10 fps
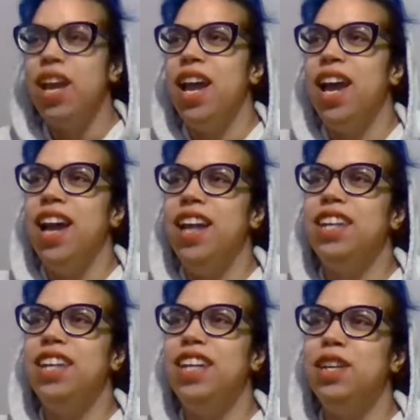And
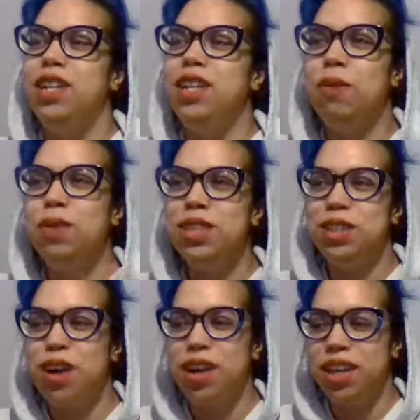he's always
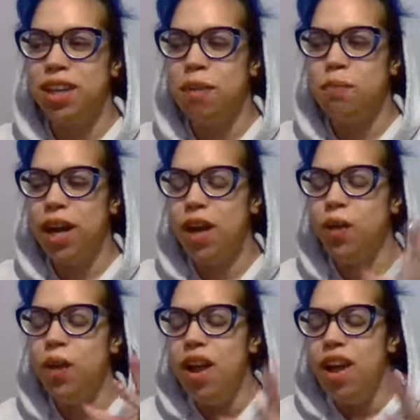talking
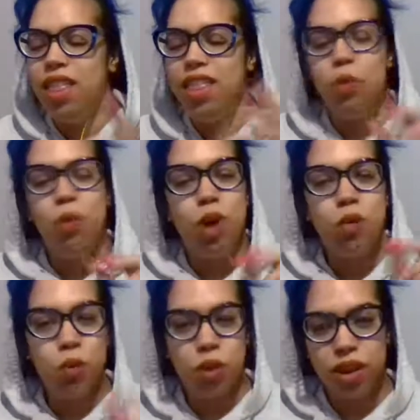about the
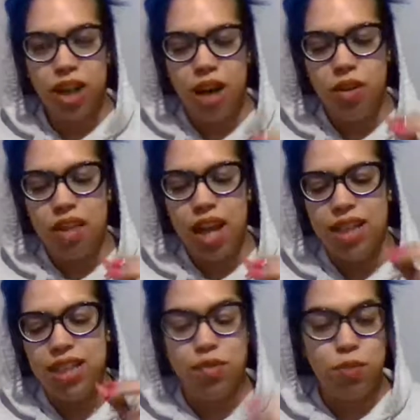one workout that
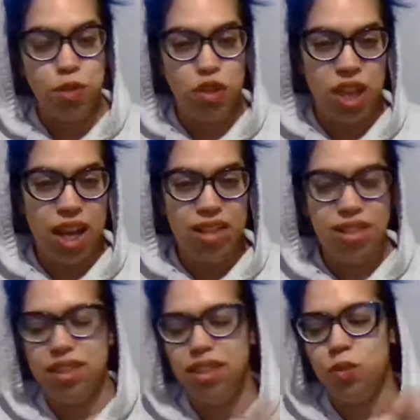is the most
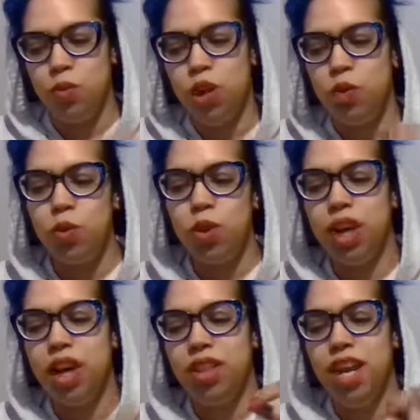challenging, the one
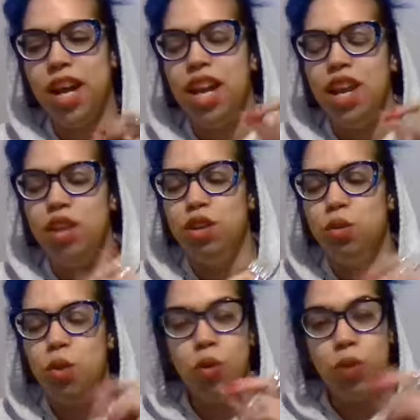workout that you
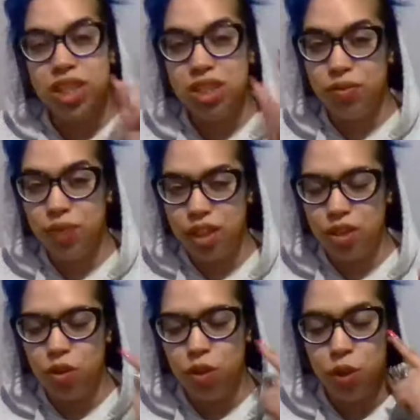always
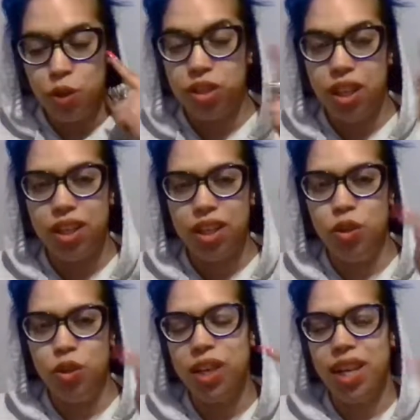feel or you think
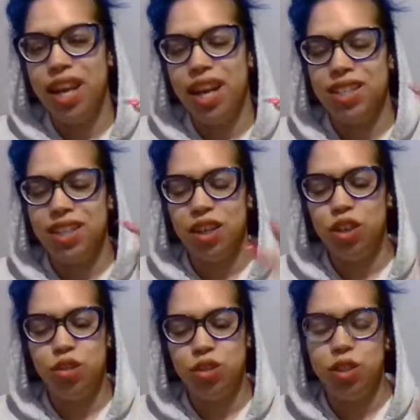you can't
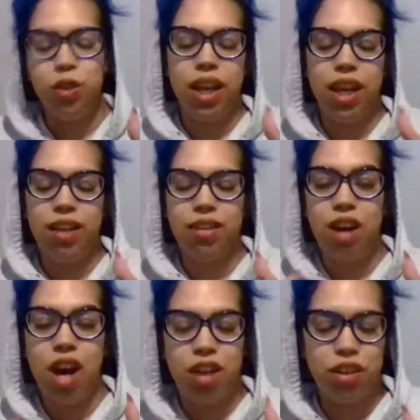
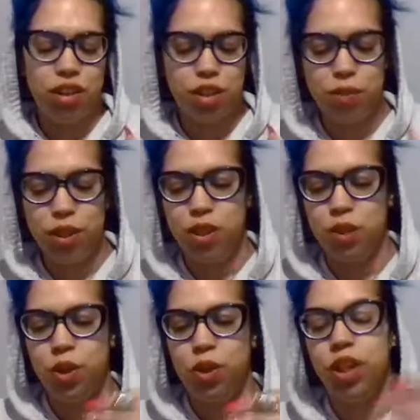conquer, let's put it this
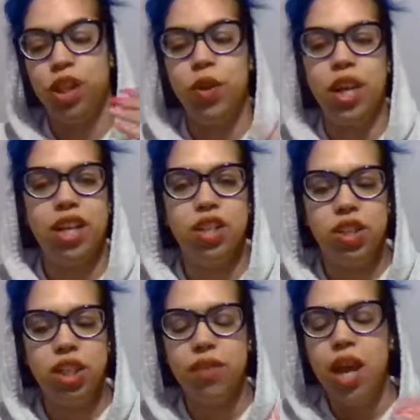way, or that you can't achieve.